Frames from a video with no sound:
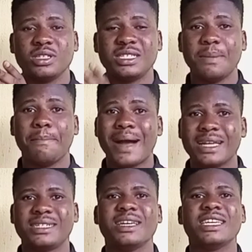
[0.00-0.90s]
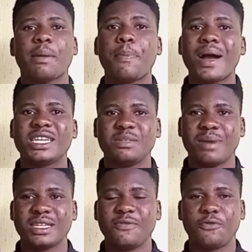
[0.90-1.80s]
demand that people are
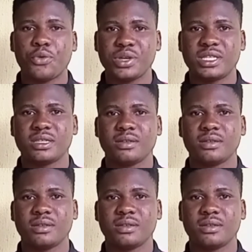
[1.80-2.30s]
demanding for it.